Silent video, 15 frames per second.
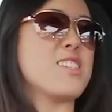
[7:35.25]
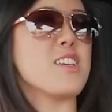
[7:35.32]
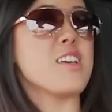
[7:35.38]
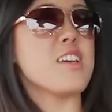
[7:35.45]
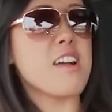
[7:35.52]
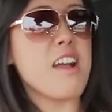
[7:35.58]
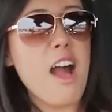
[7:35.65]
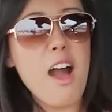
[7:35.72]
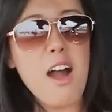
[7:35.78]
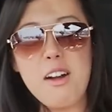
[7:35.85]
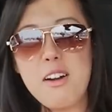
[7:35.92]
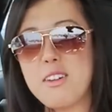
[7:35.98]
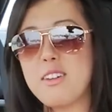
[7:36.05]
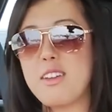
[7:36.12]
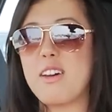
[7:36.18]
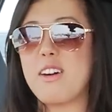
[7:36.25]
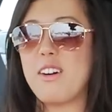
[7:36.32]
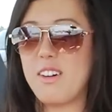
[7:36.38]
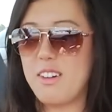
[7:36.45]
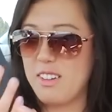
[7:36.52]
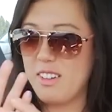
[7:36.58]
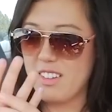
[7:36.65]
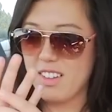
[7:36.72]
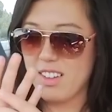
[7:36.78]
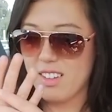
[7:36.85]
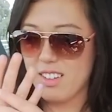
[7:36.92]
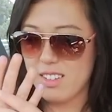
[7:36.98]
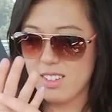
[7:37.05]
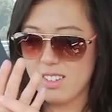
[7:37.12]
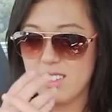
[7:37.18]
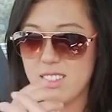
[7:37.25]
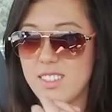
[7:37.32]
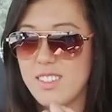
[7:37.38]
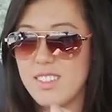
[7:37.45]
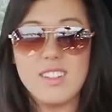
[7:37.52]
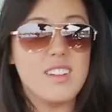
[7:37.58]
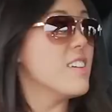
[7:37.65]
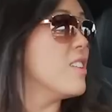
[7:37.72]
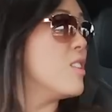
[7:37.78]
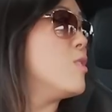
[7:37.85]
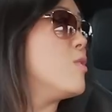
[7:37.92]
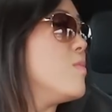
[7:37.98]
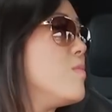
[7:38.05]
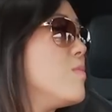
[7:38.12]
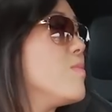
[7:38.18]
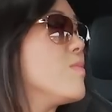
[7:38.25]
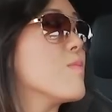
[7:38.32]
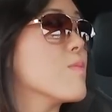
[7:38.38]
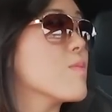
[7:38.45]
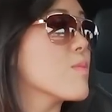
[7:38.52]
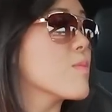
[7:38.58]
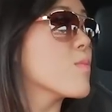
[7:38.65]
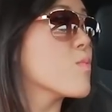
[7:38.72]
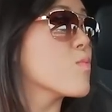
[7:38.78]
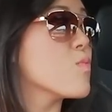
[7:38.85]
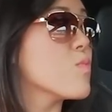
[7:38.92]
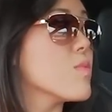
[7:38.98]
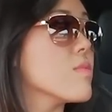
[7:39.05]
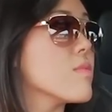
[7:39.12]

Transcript: The person shown says nothing.